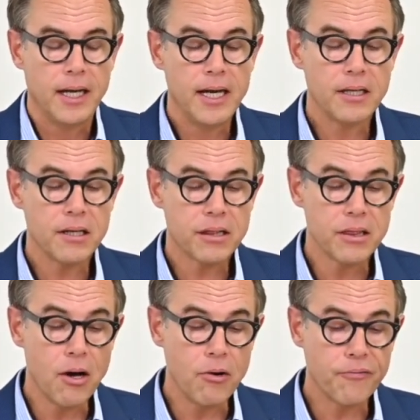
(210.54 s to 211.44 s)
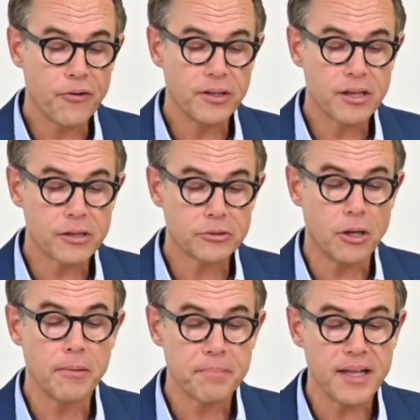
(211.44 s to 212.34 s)
It is known for its
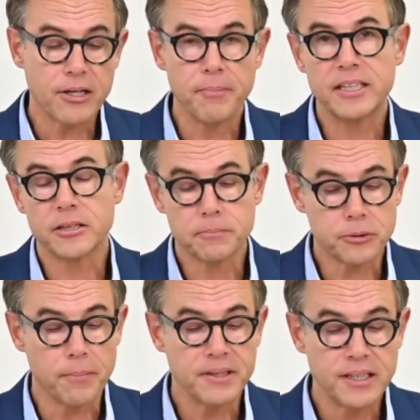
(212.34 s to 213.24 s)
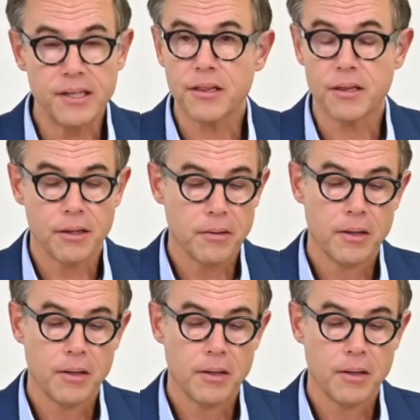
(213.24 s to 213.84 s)
strong psychometric properties